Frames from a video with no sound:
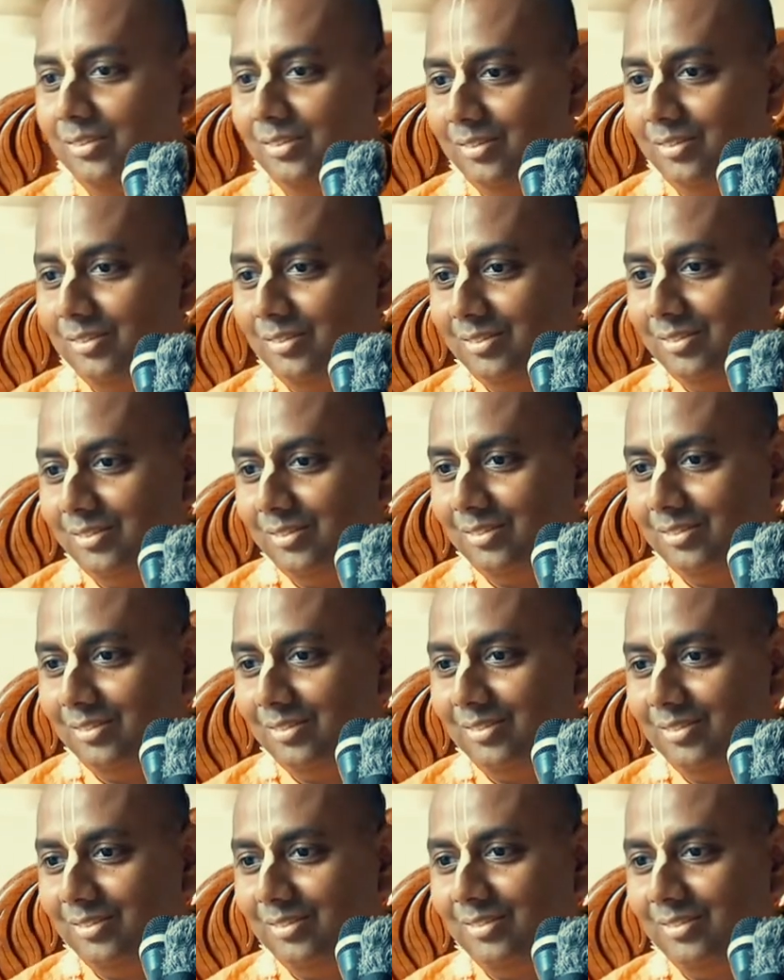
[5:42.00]

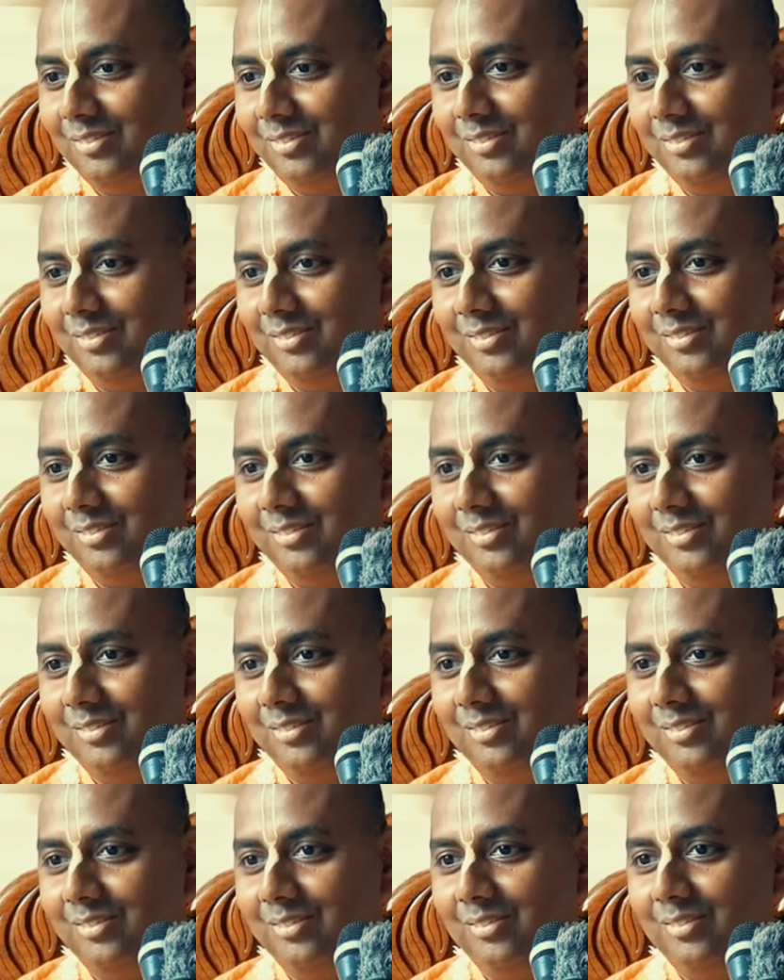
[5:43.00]

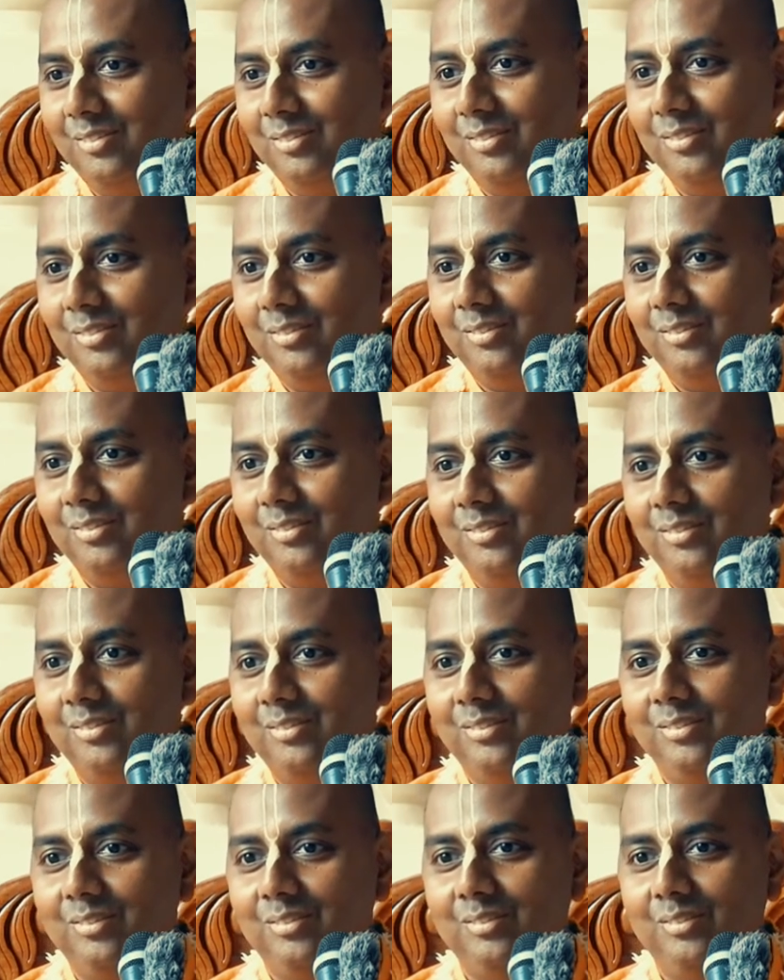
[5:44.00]
Nothing is said.